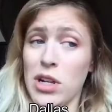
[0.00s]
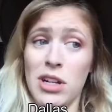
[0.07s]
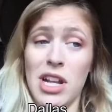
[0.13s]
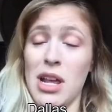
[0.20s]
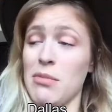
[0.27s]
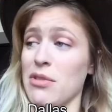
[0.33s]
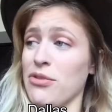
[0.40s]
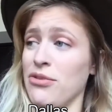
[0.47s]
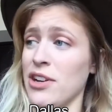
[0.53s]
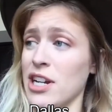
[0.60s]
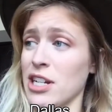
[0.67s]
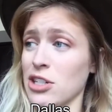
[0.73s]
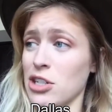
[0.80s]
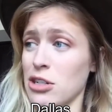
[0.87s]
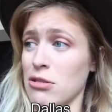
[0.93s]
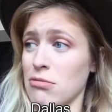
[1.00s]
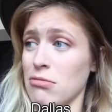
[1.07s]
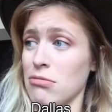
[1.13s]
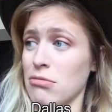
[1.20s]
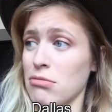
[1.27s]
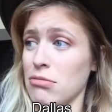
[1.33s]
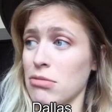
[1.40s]
You didn't let me finish
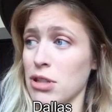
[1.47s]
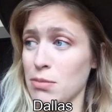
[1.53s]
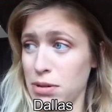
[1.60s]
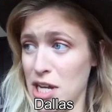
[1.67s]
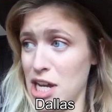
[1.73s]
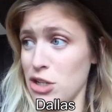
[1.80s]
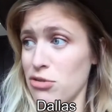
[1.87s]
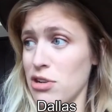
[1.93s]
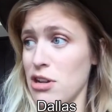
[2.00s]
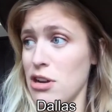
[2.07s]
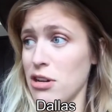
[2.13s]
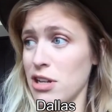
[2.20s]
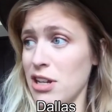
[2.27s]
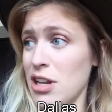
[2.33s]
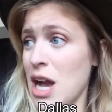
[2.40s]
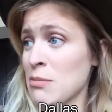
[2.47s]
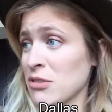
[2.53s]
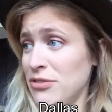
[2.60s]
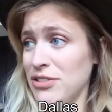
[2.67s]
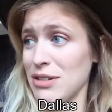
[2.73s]
the patriarchy, I'm a